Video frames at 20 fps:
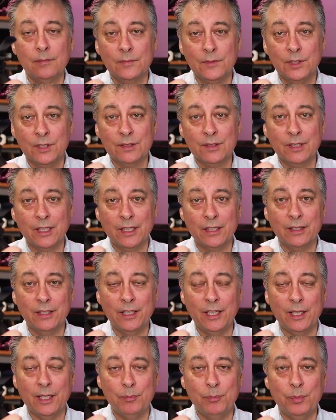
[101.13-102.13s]
Just like
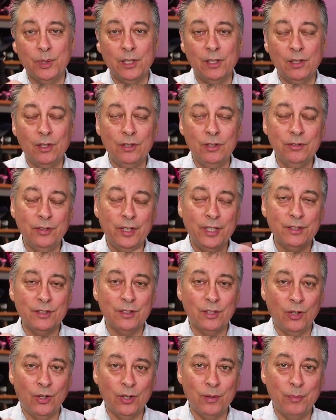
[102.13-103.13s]
that. But it also has an
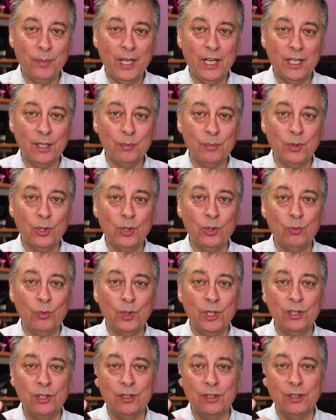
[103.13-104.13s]
automatic mode where
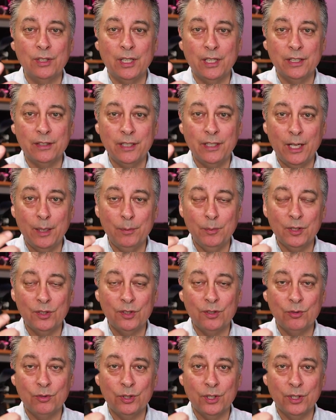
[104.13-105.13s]
you can tap the
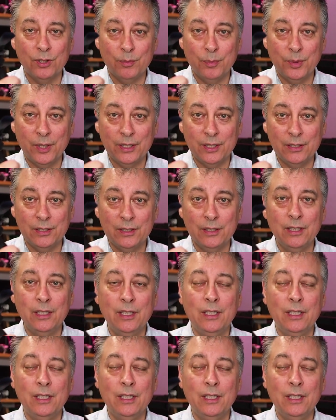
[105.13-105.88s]
trigger button.